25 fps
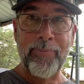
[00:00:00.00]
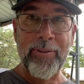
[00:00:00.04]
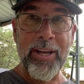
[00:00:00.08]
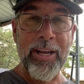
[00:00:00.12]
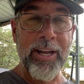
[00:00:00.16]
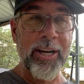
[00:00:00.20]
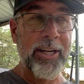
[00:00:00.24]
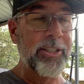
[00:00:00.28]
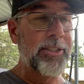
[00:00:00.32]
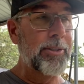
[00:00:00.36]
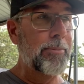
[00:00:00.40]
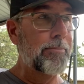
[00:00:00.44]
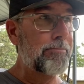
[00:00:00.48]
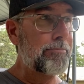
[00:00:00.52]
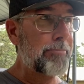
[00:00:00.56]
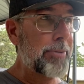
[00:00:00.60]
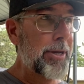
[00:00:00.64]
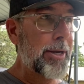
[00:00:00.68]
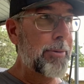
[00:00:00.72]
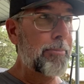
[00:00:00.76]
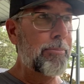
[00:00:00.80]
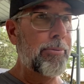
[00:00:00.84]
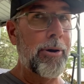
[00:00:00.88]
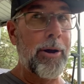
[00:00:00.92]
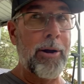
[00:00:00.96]
And it's a
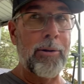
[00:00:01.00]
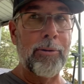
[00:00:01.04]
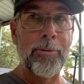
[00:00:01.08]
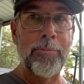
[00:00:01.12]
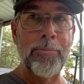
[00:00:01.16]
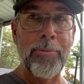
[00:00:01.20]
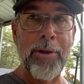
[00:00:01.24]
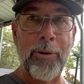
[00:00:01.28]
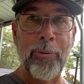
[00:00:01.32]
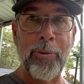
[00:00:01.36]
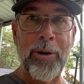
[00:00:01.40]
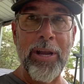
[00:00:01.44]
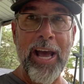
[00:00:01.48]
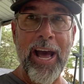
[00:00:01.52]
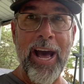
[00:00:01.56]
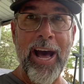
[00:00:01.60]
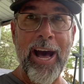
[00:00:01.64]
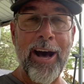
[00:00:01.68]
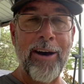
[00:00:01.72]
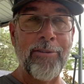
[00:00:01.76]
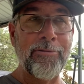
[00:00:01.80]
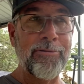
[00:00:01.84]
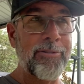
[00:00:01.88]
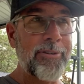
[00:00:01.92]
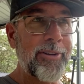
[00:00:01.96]
big problem that we
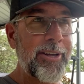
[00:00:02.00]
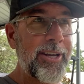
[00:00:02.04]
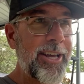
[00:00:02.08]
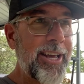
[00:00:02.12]
have